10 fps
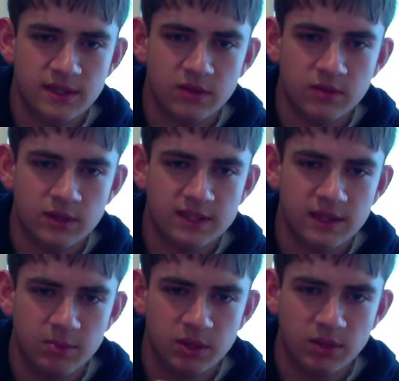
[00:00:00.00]
through this, and
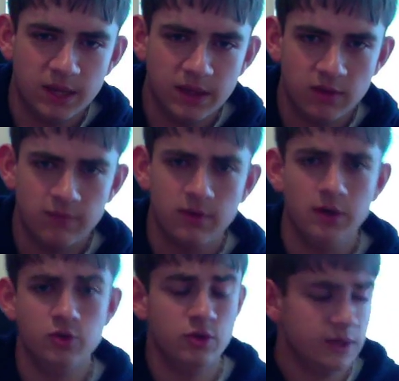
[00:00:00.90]
they put the mic in the
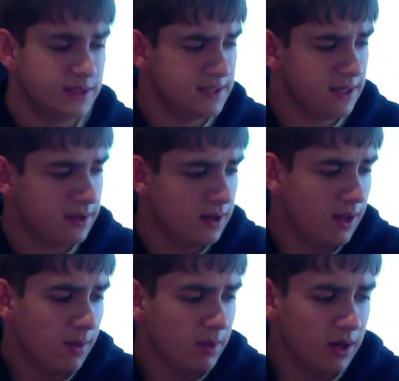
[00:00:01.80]
front so you can see it.
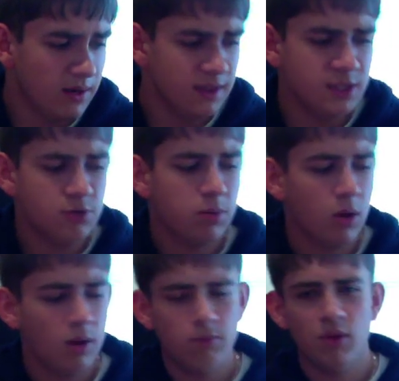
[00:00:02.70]
But unless you
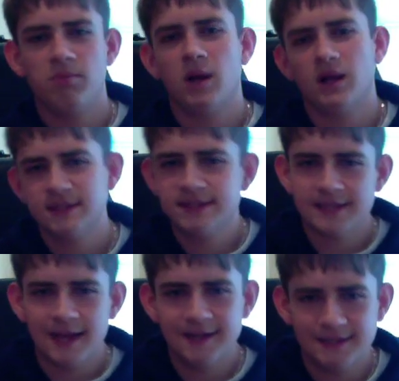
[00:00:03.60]
put both boxes
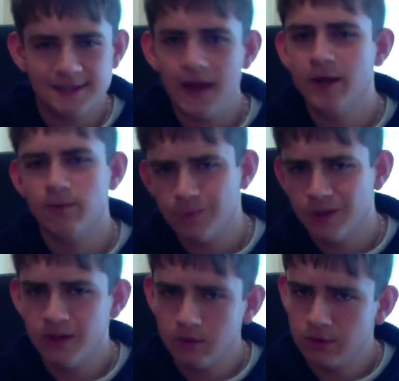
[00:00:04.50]
side to side and
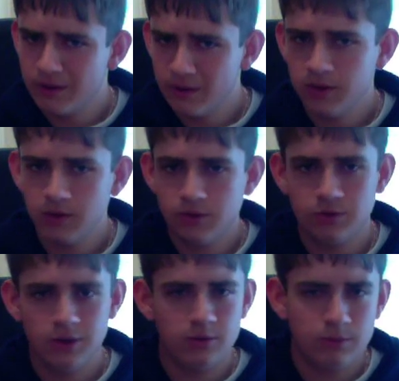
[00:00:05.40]
really look very
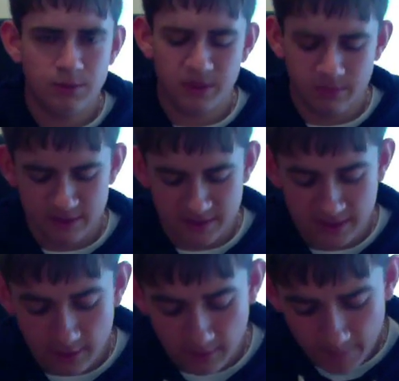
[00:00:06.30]
closely, you wouldn't be able to
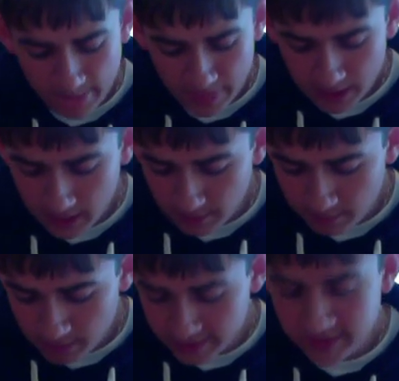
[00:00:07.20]
tell.
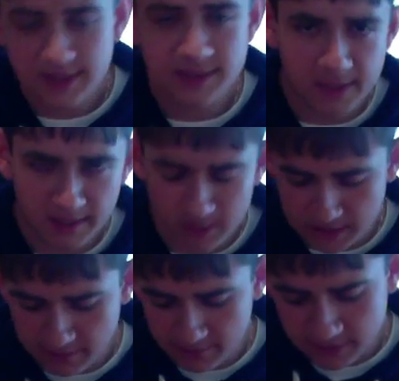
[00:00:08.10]
But it does make a big
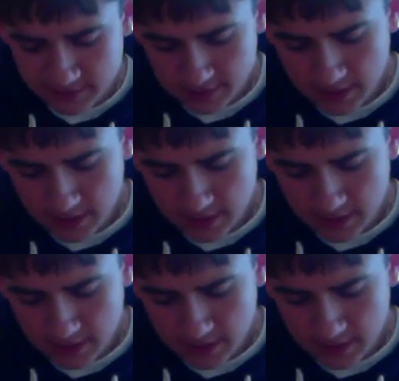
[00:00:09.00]
difference.